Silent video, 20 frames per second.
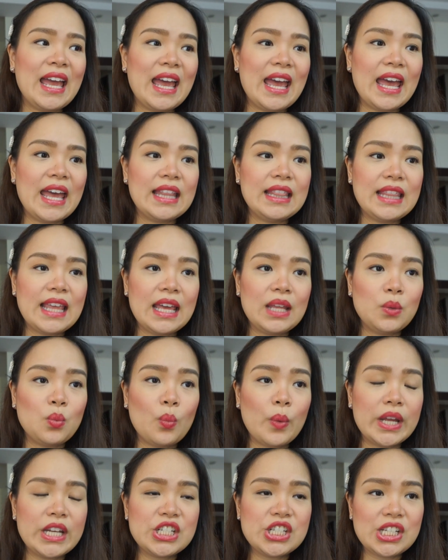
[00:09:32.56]
And then
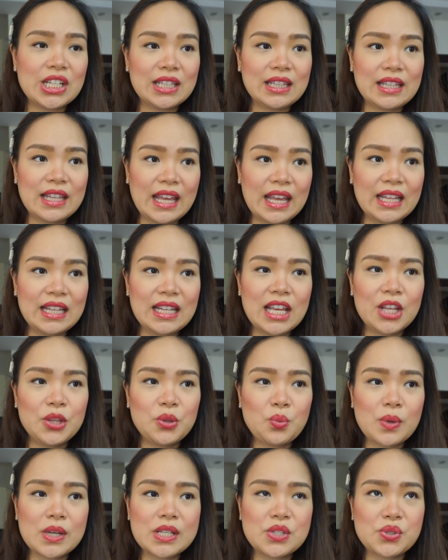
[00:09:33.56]
when she did,
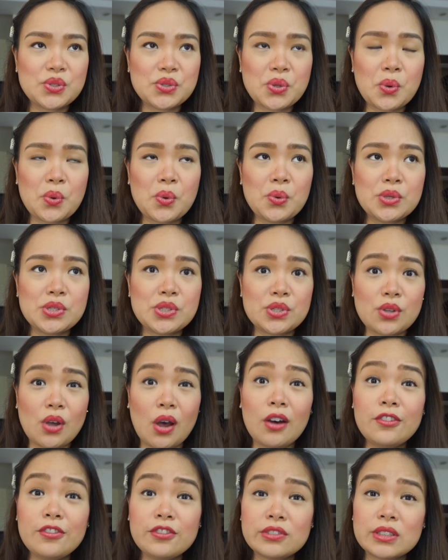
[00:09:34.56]
it was so
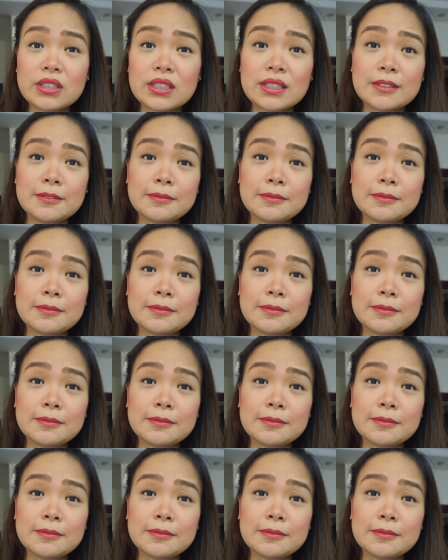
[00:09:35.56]
soft.